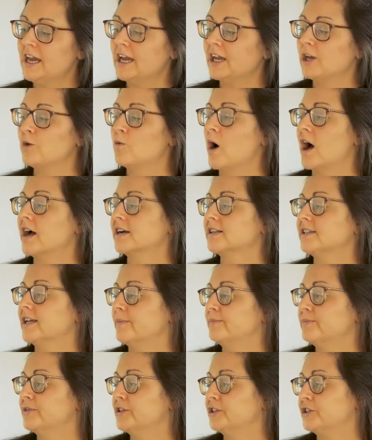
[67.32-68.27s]
He walked
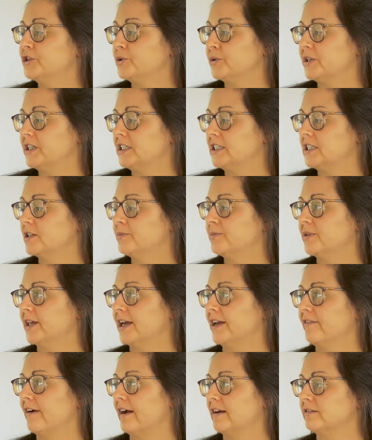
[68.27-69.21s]
up the street to the
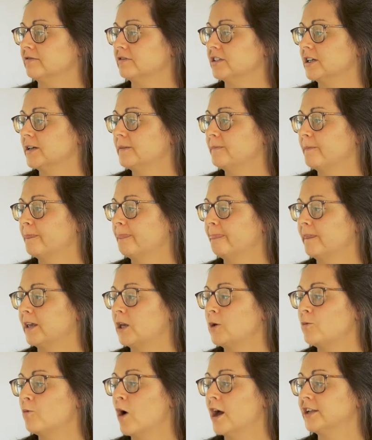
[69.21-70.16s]
playground.
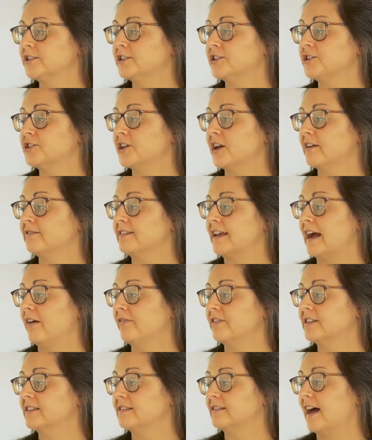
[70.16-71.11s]
He wanted to go
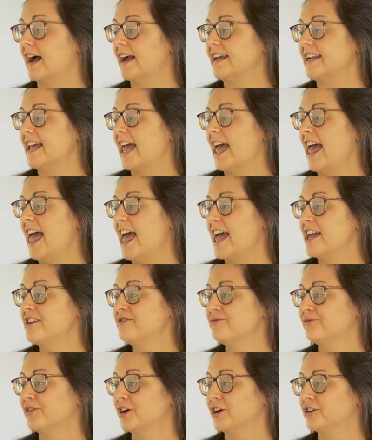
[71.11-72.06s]
down the slide
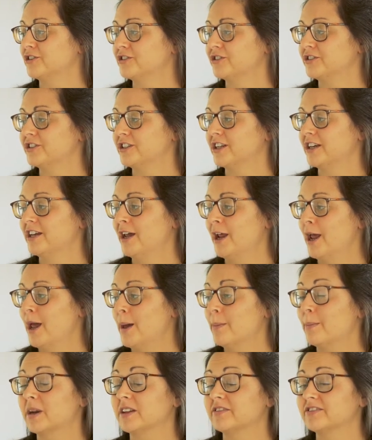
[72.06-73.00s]
head first,
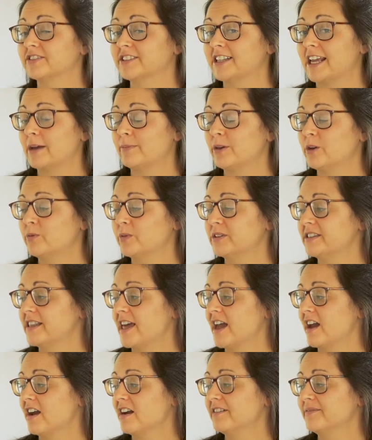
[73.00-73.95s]
but if Sammy was
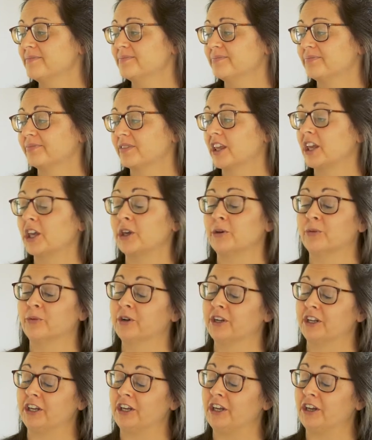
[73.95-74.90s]
there, he
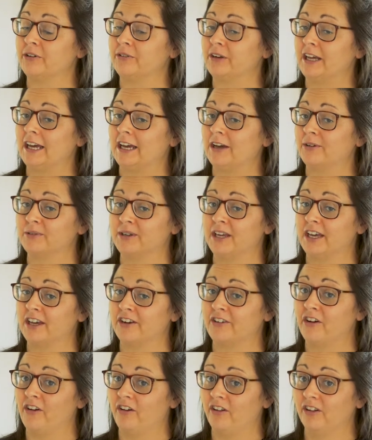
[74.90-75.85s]
wouldn't go down at
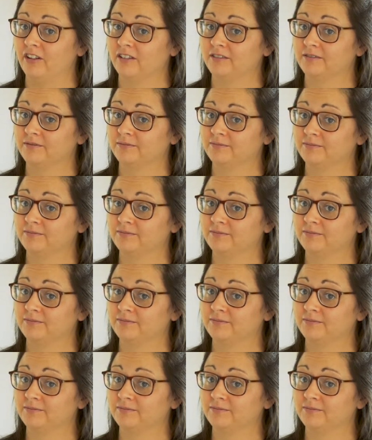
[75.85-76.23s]
all.